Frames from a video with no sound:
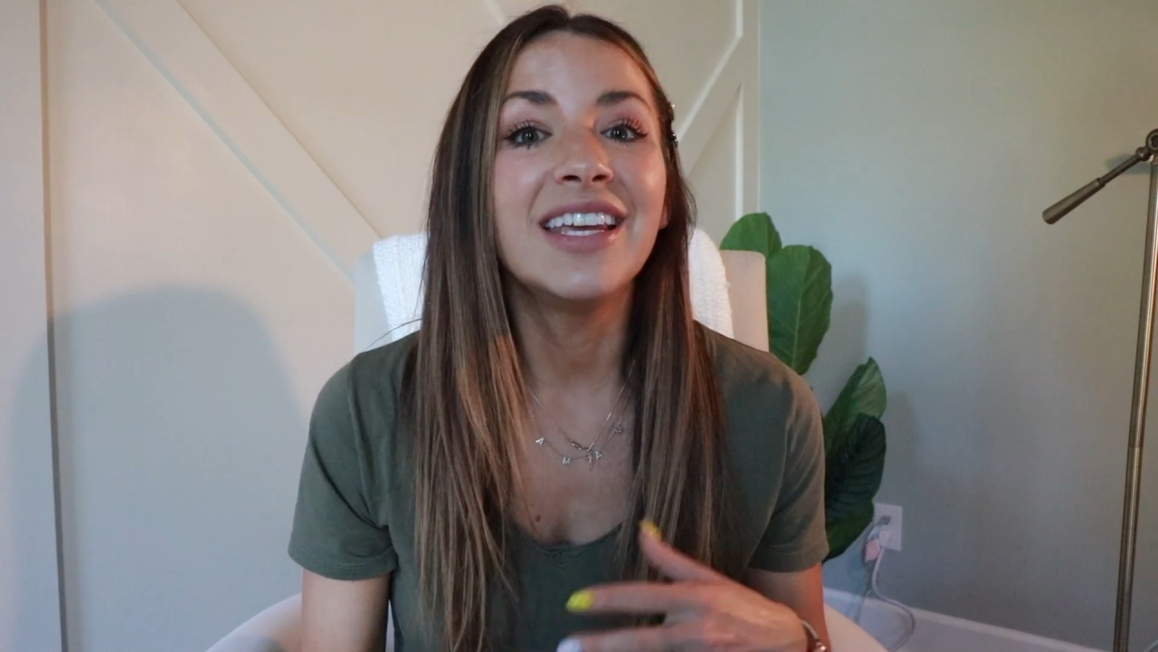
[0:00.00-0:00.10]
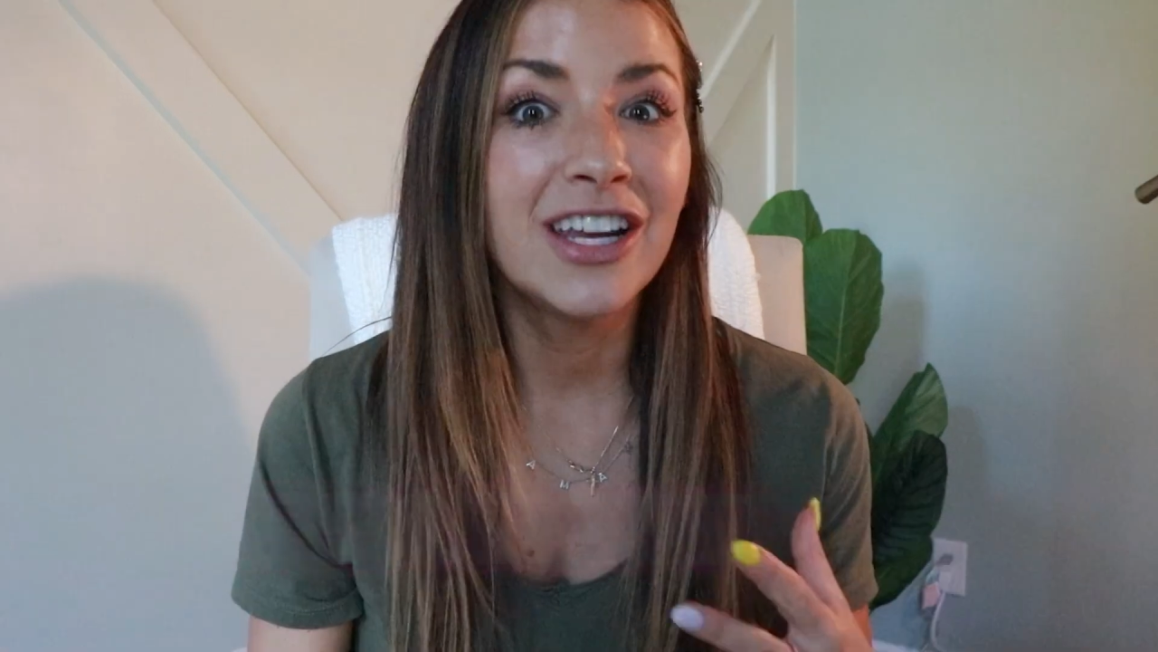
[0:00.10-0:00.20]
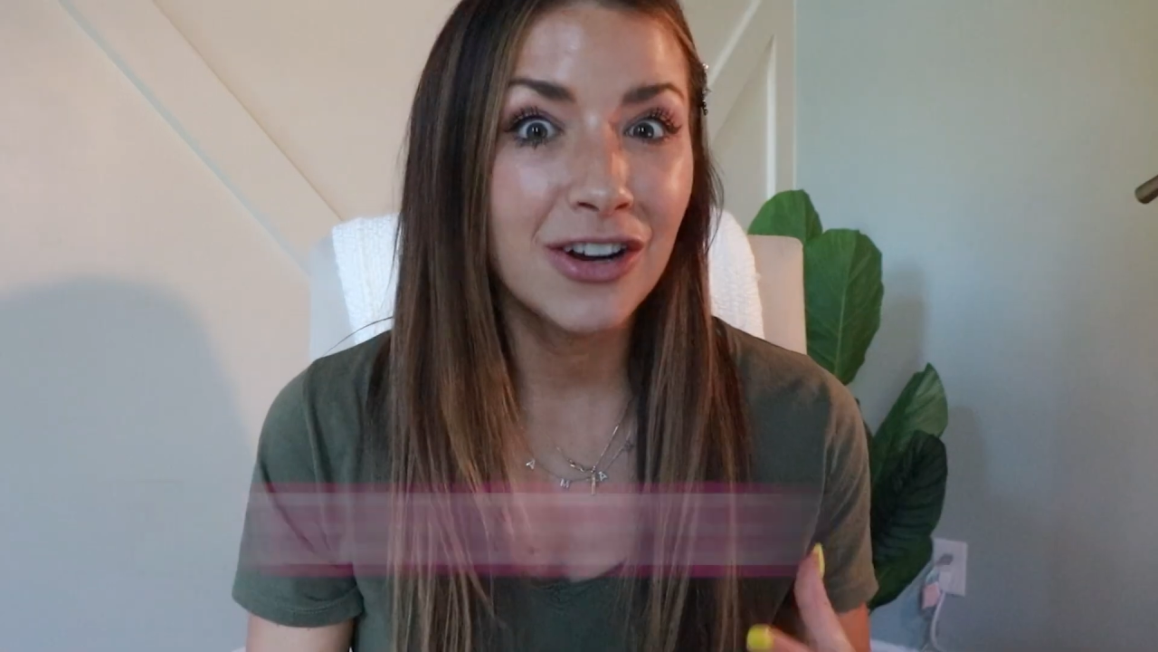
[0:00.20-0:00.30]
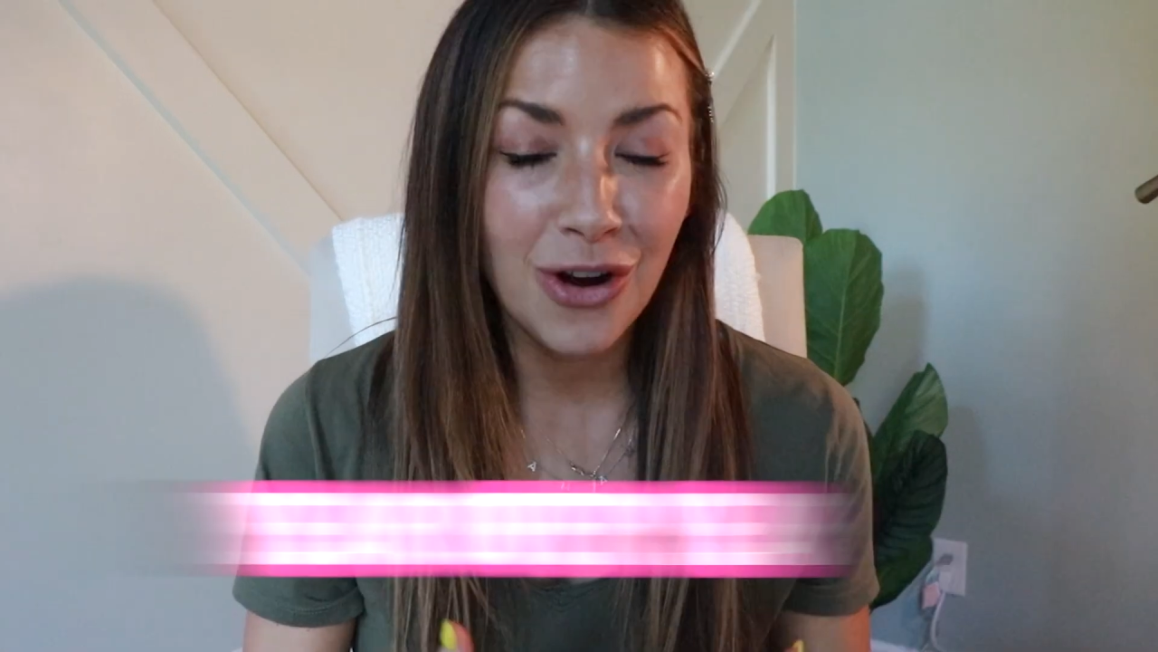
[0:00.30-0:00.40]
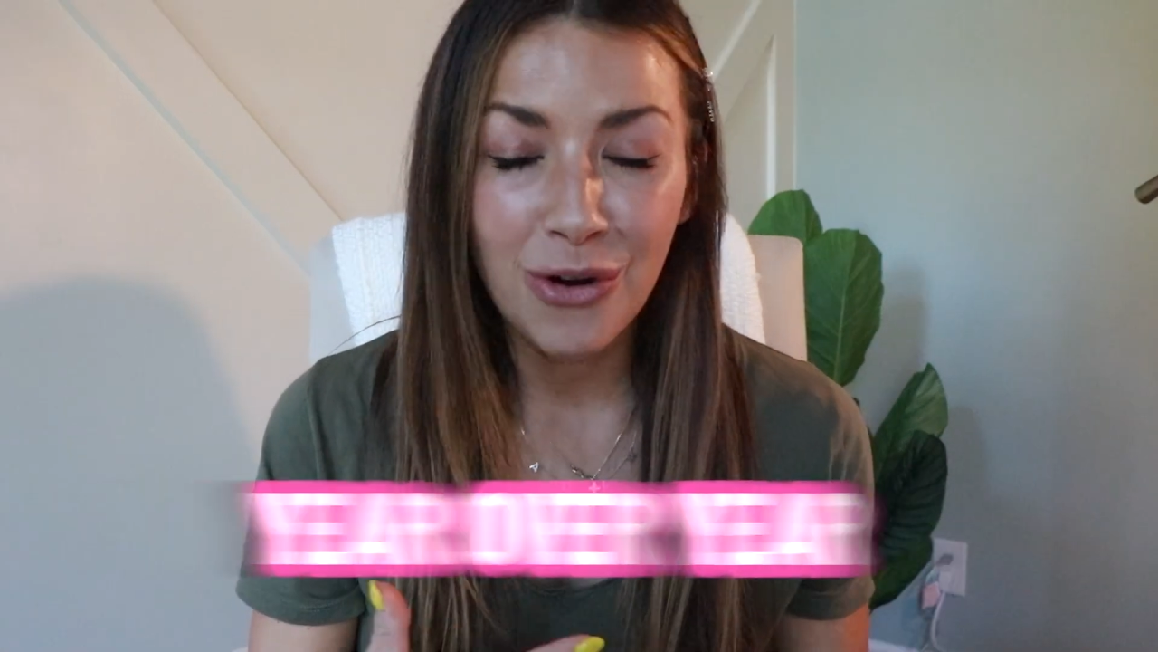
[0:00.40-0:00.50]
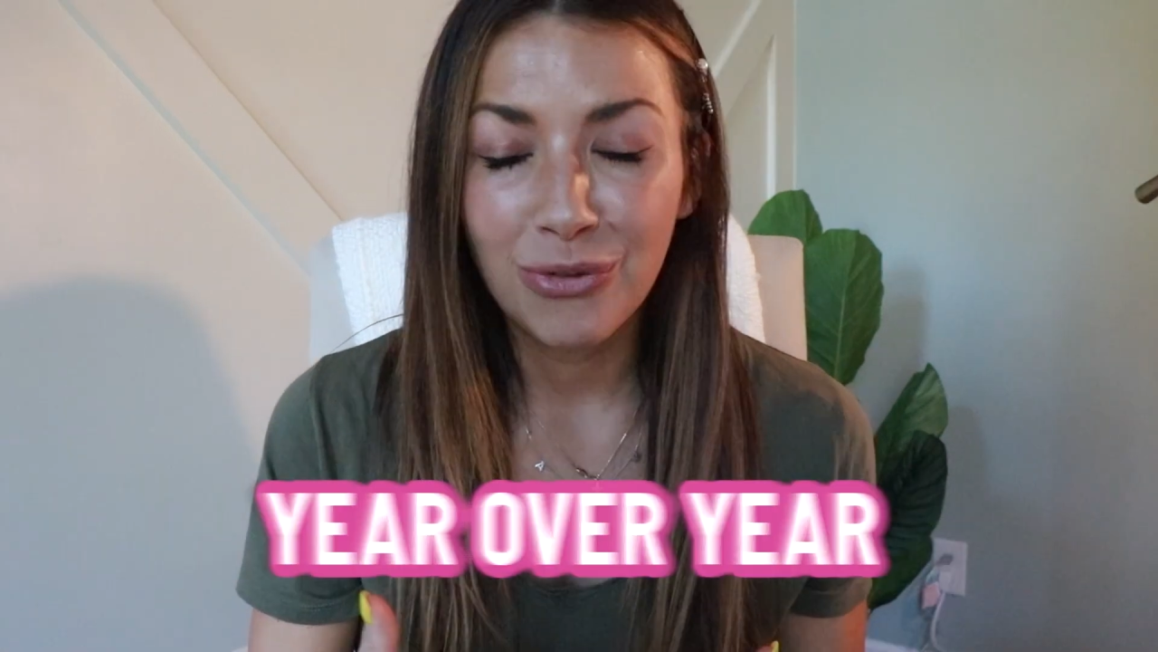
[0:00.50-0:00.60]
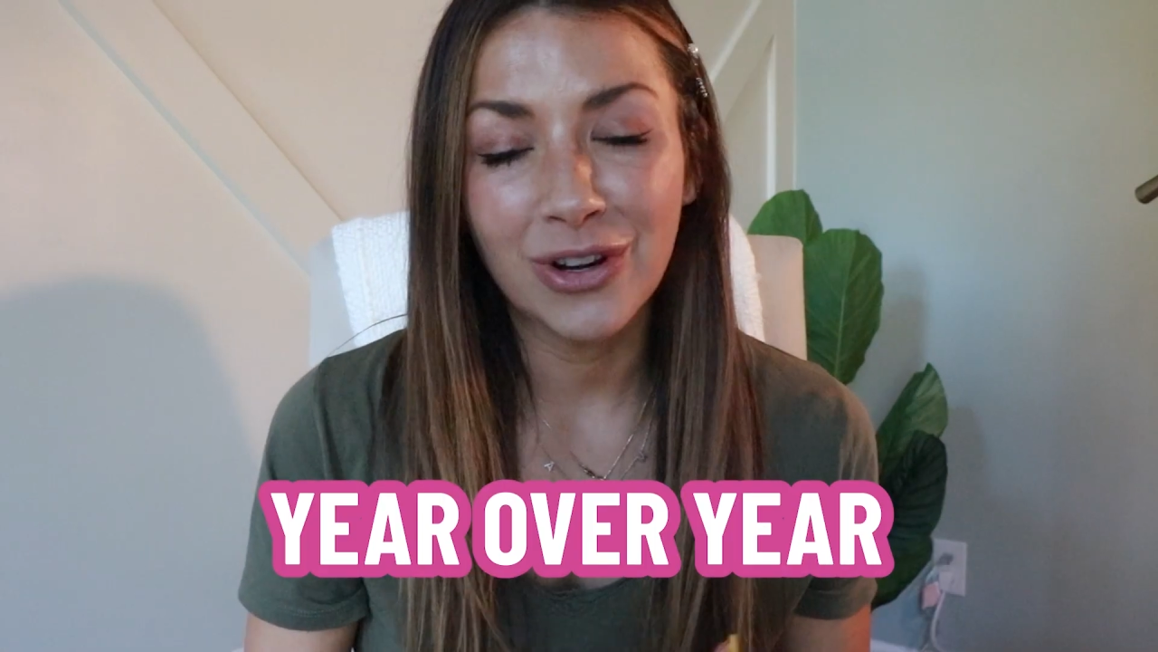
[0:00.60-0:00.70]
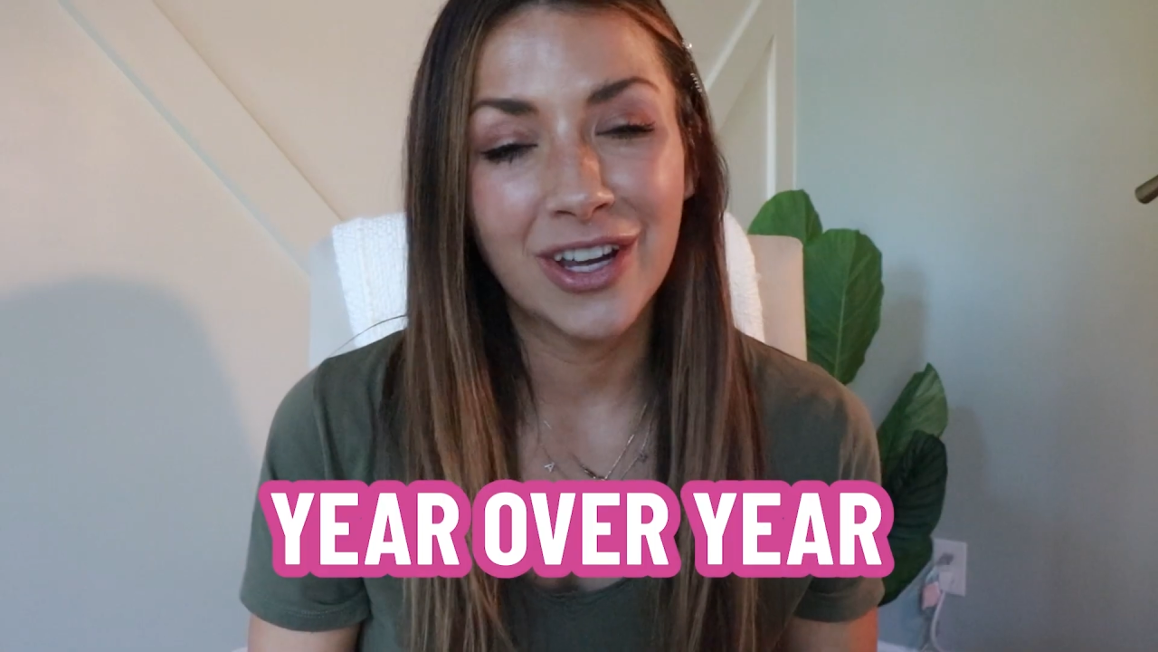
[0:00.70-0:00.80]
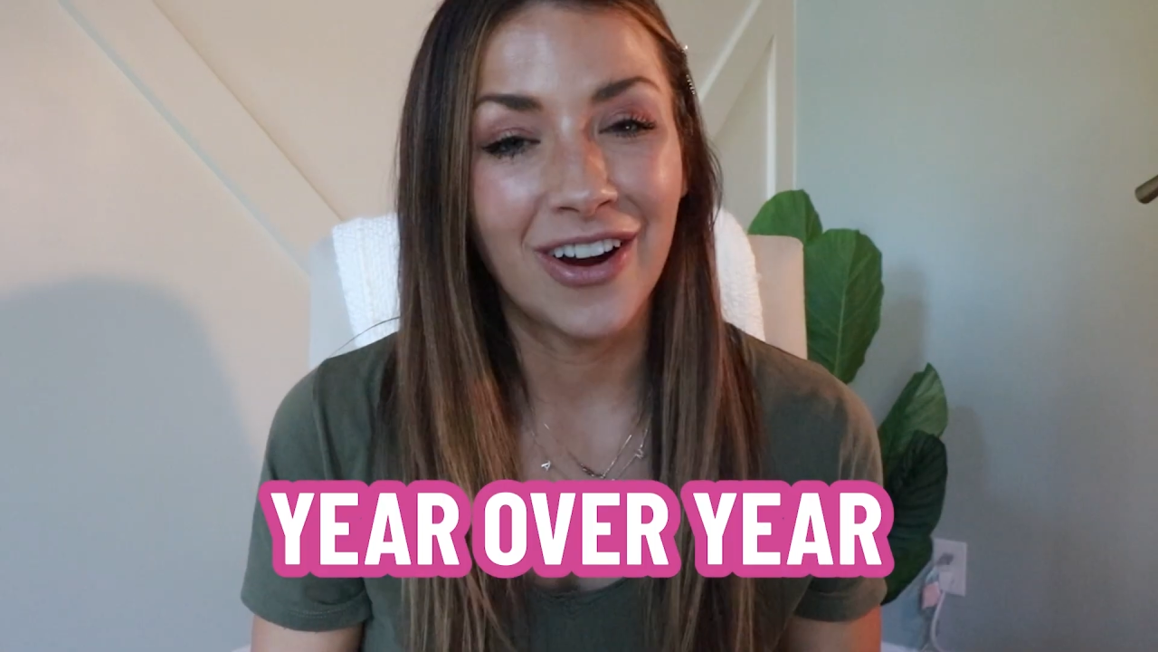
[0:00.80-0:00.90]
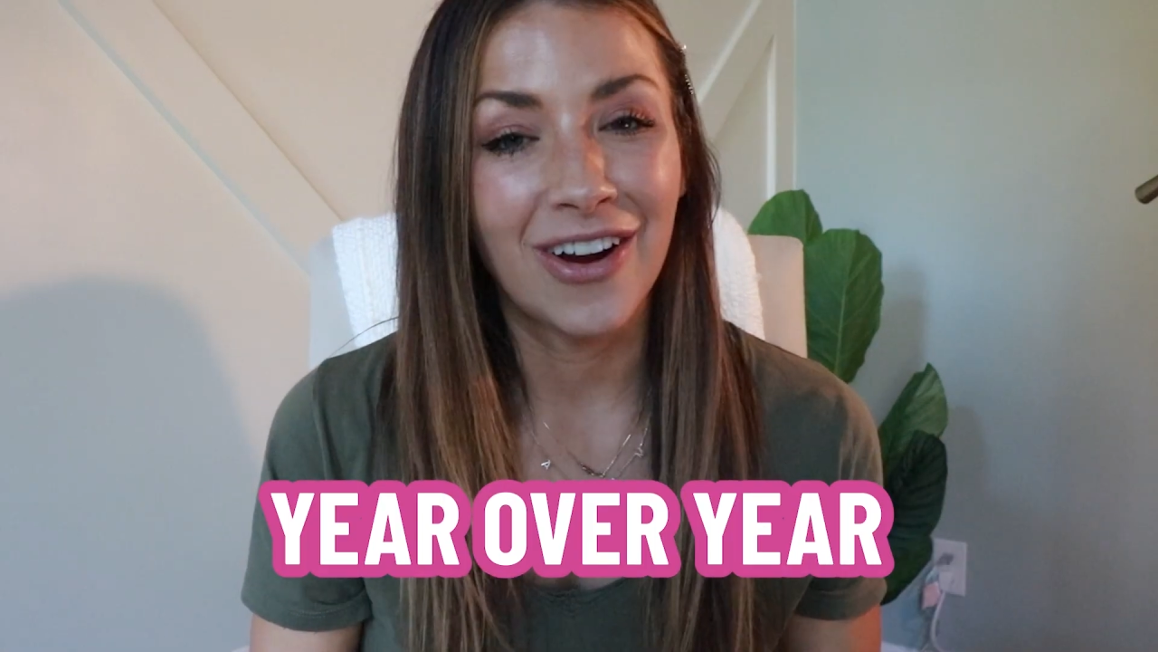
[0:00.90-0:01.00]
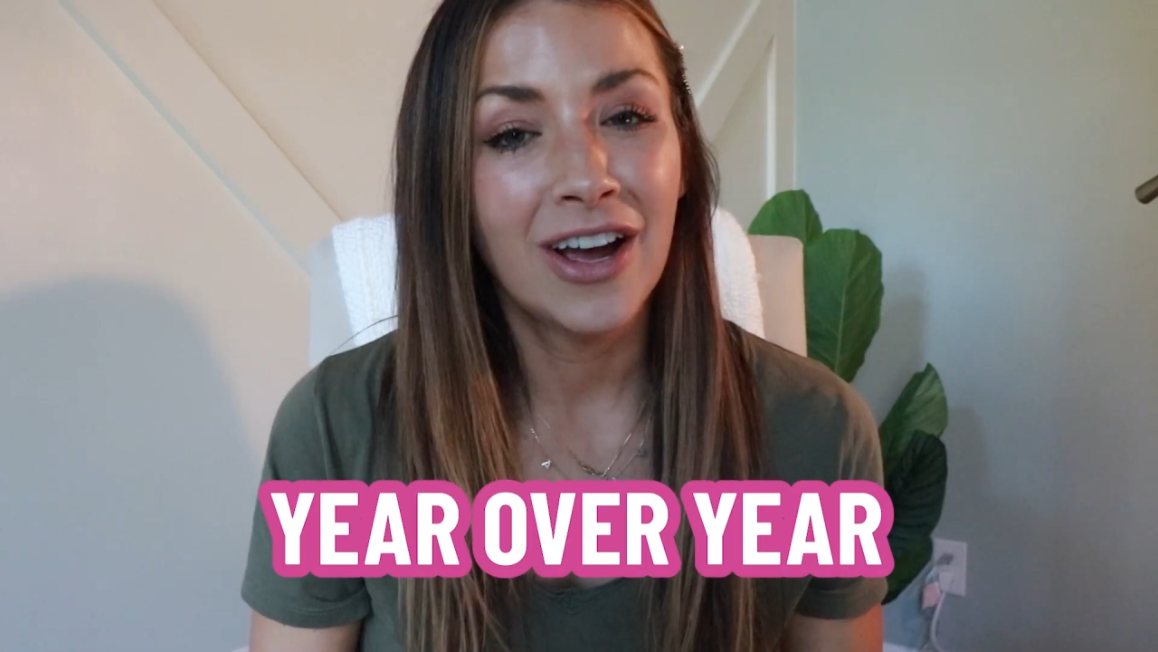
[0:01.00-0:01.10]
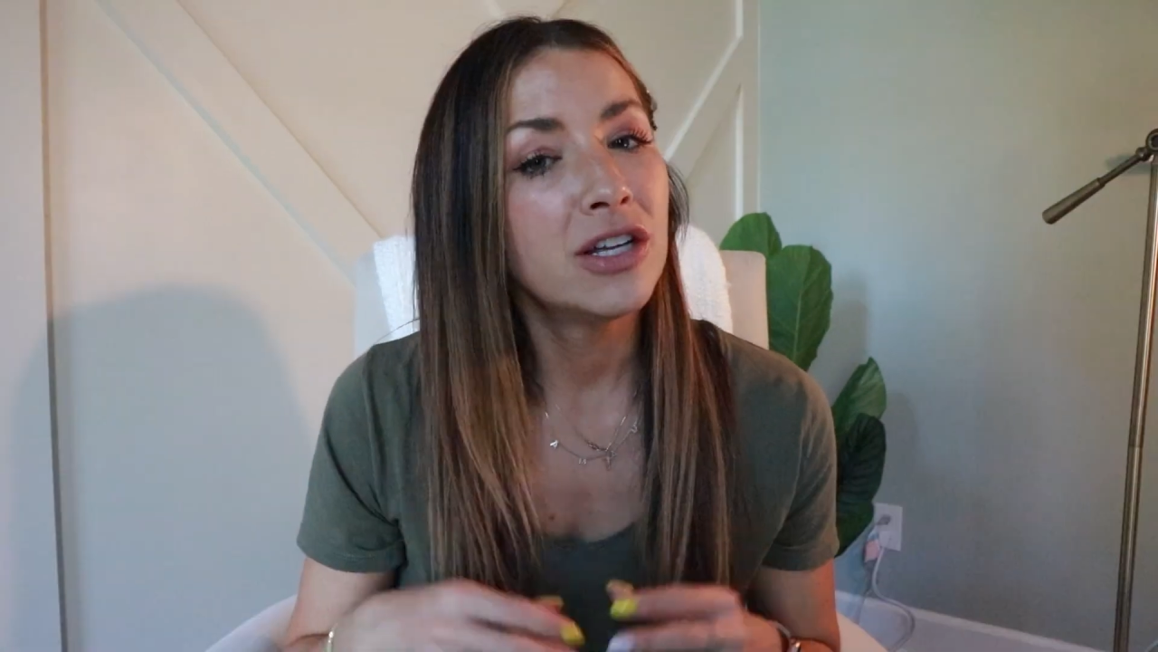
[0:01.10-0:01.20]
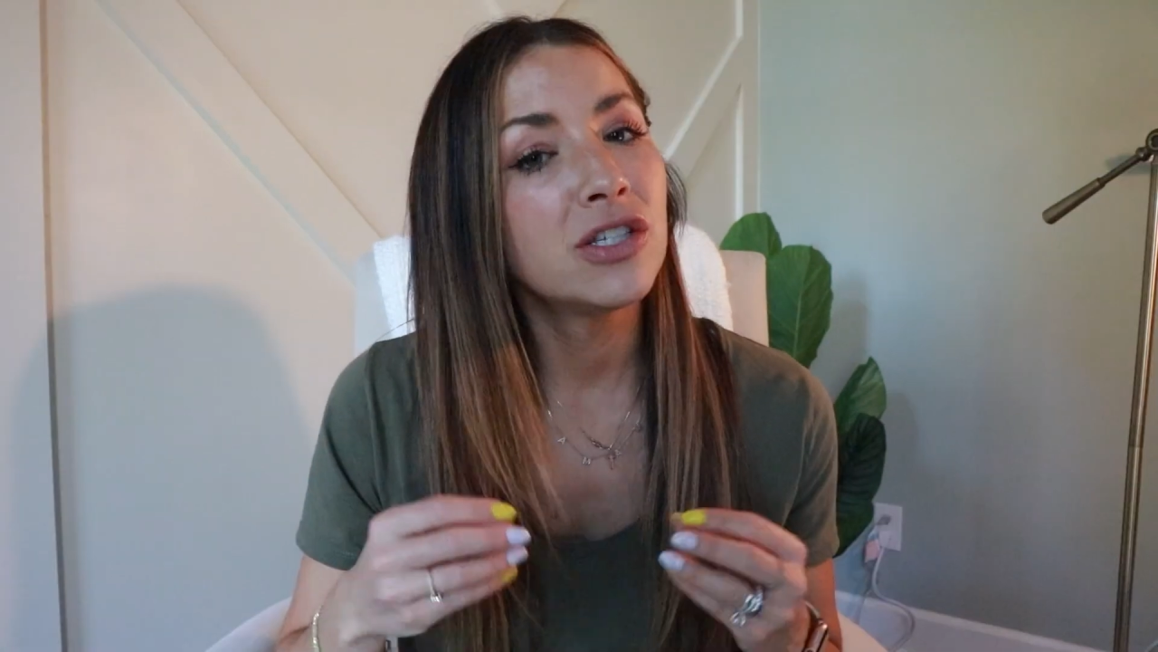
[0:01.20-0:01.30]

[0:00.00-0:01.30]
year over year.